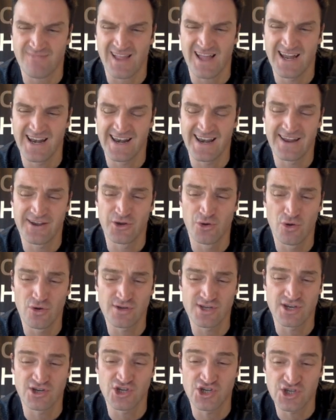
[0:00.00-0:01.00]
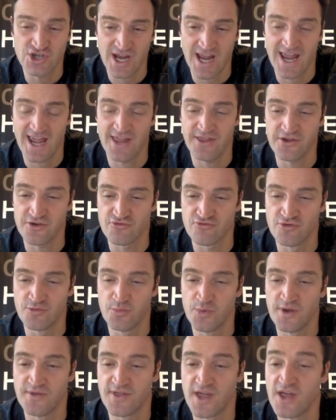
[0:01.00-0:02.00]
You'll also share the group
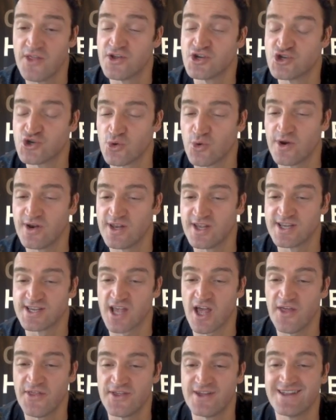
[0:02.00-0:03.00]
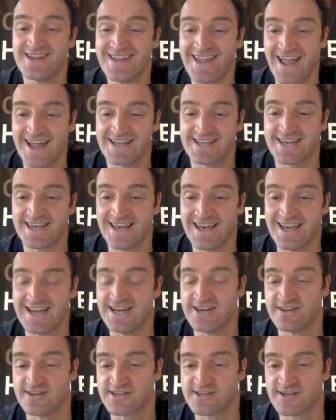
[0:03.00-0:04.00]
with other joiners, other Get
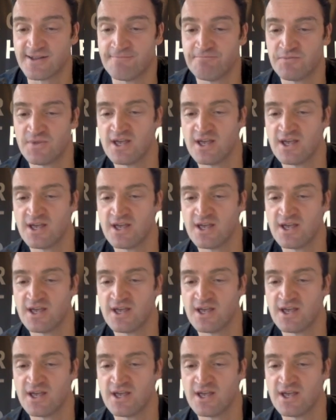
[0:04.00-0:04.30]
Leaners.